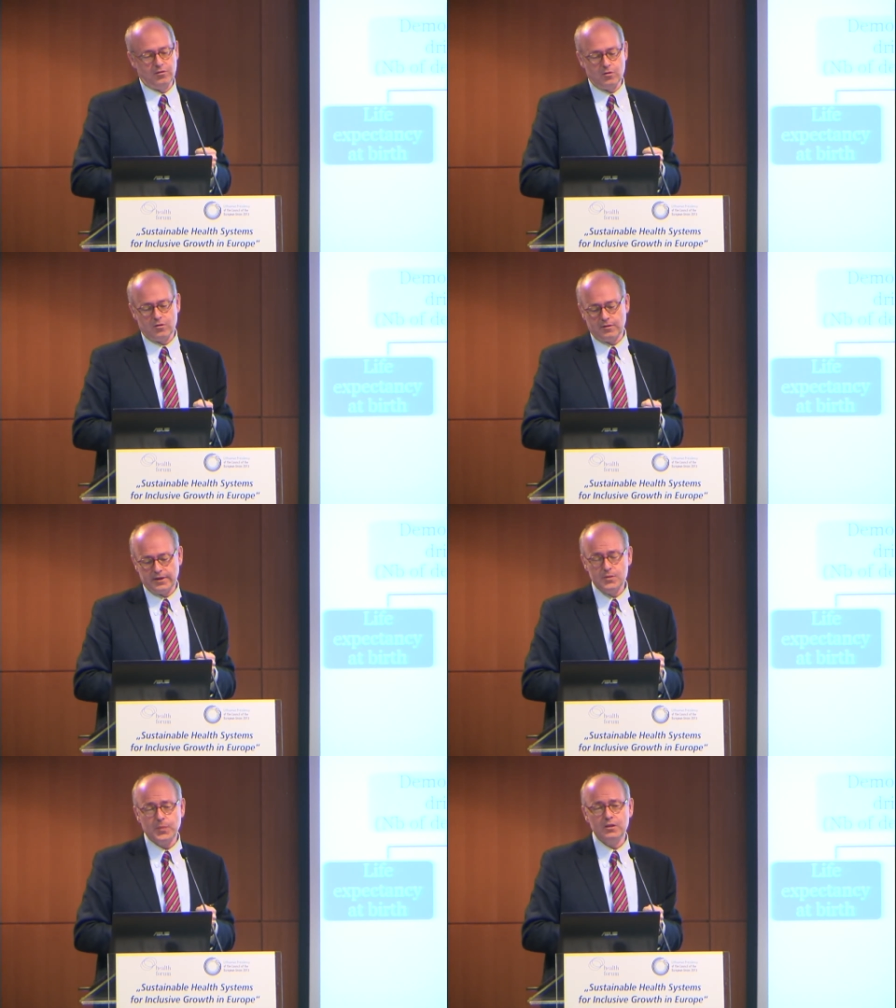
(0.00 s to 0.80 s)
your
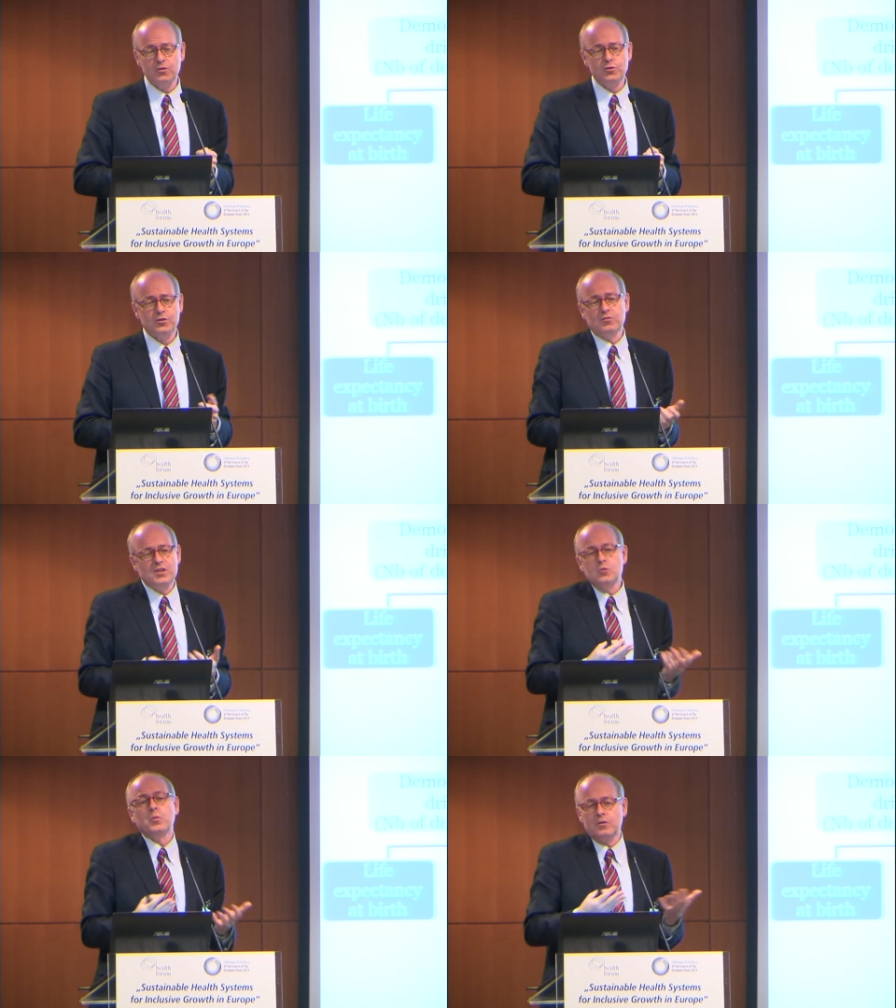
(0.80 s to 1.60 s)
expenditure. So this
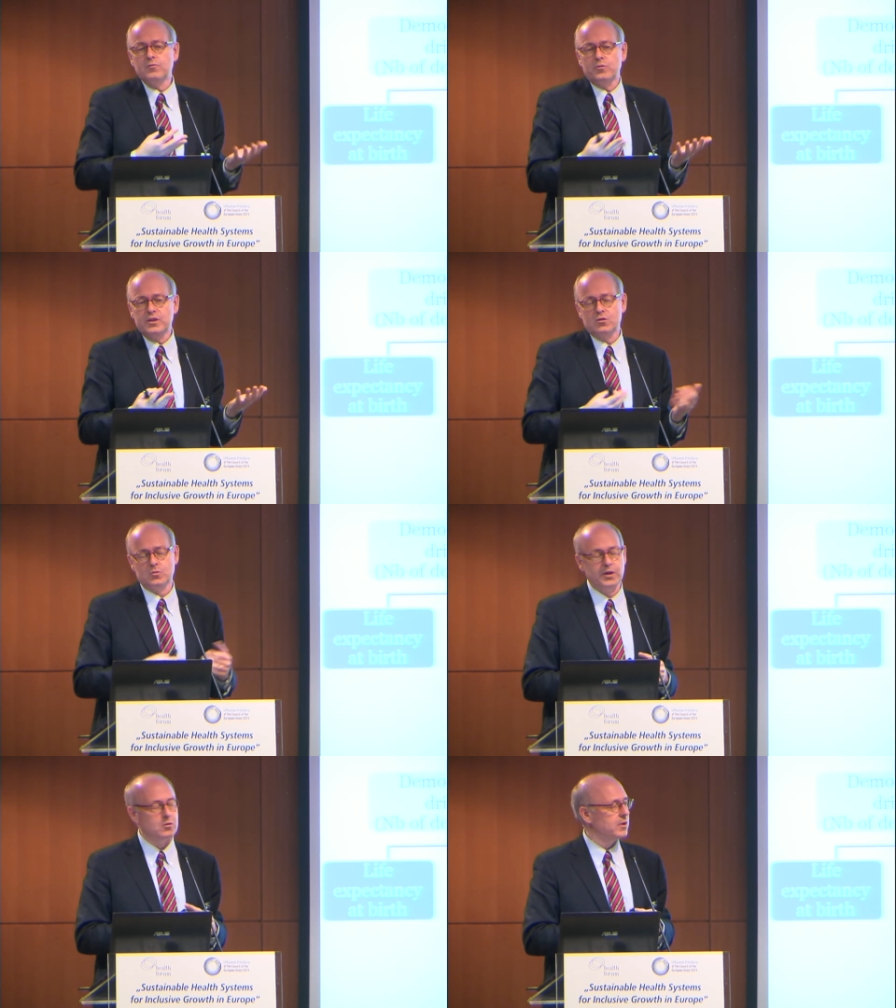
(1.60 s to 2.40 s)
is one of the reasons,
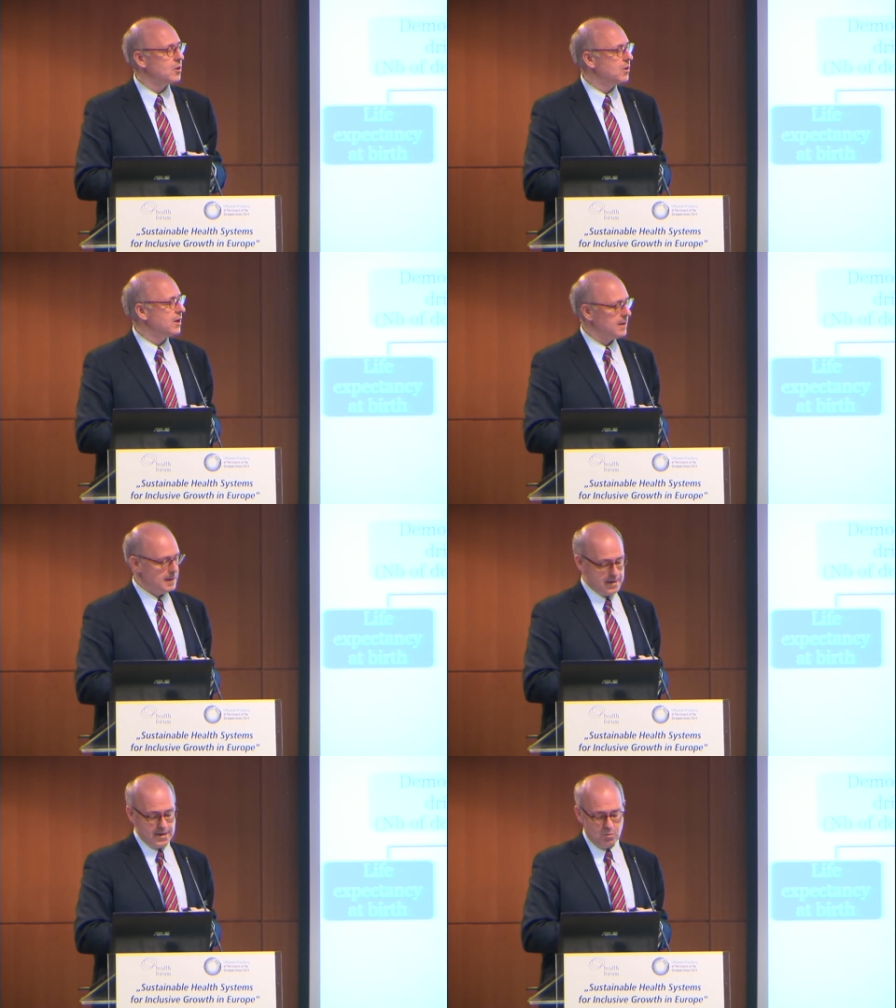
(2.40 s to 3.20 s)
by the way,
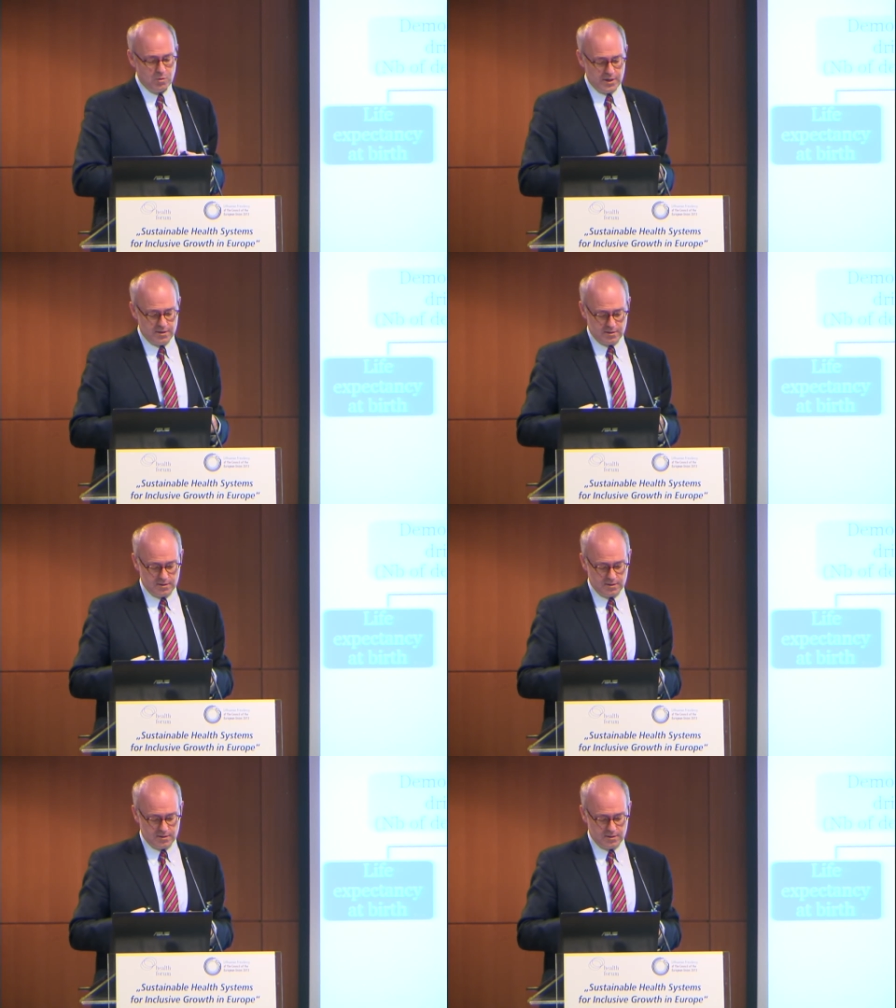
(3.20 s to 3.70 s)
why the